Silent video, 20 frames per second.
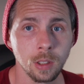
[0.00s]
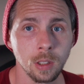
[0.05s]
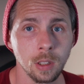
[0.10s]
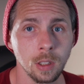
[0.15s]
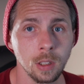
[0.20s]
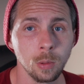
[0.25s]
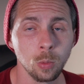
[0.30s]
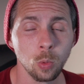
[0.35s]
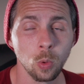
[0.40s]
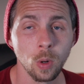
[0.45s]

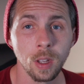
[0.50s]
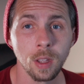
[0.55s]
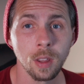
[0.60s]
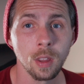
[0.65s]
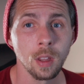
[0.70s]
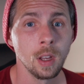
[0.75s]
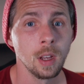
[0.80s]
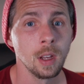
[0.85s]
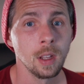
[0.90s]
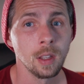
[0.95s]
scene with
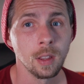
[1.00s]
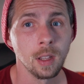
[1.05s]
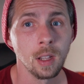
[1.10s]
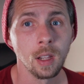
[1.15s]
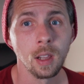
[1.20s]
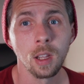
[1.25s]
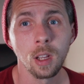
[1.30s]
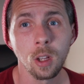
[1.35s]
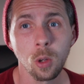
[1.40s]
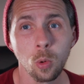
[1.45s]
the
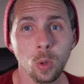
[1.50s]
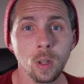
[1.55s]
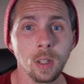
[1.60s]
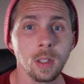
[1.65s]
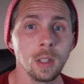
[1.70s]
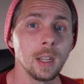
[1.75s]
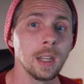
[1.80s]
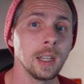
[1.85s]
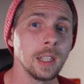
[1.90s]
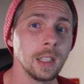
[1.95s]

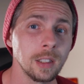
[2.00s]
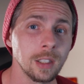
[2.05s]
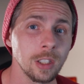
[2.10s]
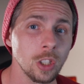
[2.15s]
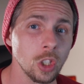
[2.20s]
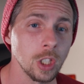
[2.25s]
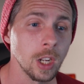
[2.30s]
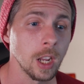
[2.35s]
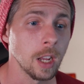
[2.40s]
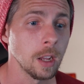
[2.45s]
liquid. It's a
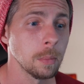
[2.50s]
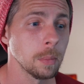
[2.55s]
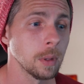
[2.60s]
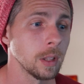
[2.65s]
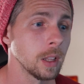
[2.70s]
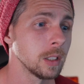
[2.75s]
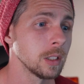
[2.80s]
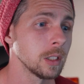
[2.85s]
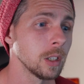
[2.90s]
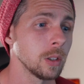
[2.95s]
shame, but
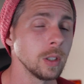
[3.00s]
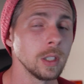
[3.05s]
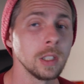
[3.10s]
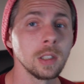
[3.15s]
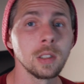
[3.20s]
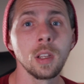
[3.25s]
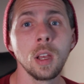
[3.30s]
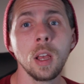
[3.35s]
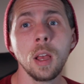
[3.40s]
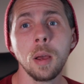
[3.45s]
that's how it
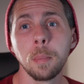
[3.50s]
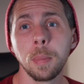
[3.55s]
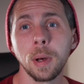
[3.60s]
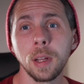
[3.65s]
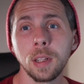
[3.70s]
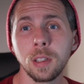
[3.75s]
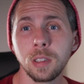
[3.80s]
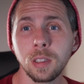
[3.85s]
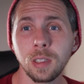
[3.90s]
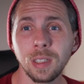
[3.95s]
is.
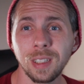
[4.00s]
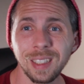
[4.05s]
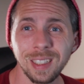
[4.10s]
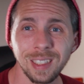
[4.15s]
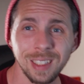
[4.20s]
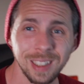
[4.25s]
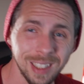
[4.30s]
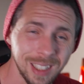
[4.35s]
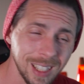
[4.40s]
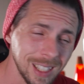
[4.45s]
But
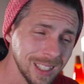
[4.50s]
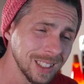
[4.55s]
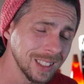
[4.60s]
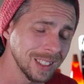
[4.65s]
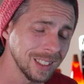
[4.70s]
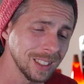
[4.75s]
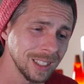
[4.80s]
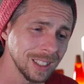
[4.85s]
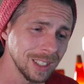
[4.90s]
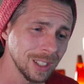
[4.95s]
that's
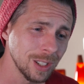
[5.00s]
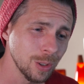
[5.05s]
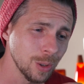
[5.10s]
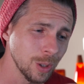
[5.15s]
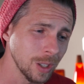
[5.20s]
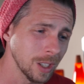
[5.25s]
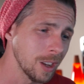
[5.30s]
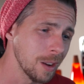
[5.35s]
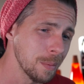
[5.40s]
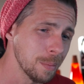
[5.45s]
the
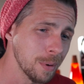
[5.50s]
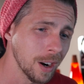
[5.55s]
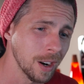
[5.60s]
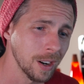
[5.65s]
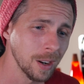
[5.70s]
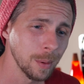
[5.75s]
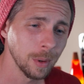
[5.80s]
tricky part